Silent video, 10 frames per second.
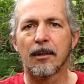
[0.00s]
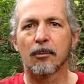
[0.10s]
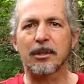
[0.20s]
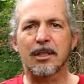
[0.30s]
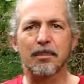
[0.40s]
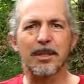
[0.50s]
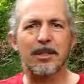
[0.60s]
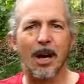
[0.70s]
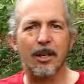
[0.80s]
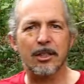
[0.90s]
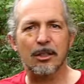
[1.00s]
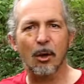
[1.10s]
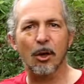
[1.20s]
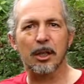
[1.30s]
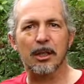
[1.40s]
Which is massaging
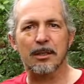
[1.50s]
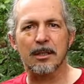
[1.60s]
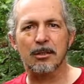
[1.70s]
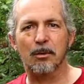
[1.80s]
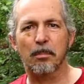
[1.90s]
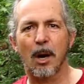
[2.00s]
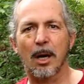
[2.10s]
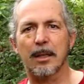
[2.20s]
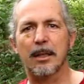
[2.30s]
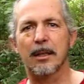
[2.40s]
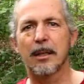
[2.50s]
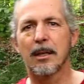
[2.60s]
organs in your body.